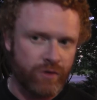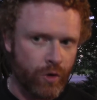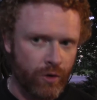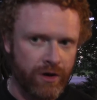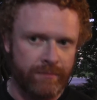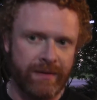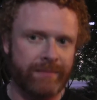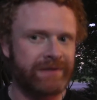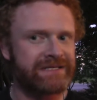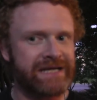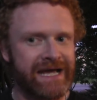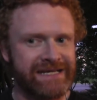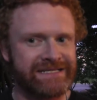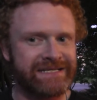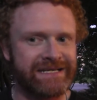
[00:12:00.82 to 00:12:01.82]
of your commitment
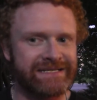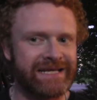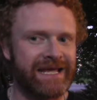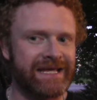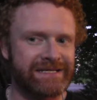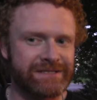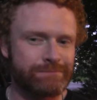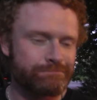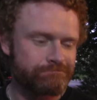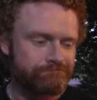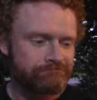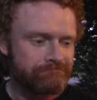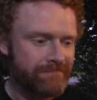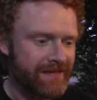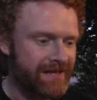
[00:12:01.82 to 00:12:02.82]
as it is his.
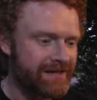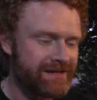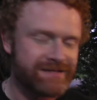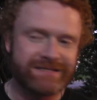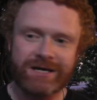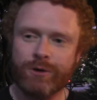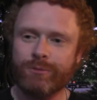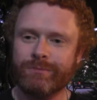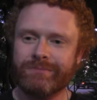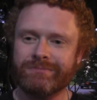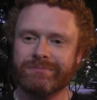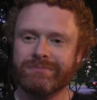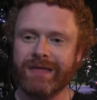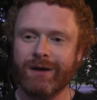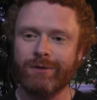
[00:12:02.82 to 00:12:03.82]
So
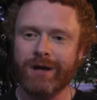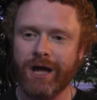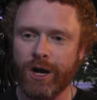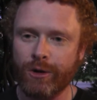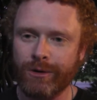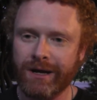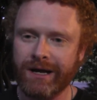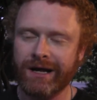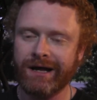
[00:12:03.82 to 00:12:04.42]
there we go.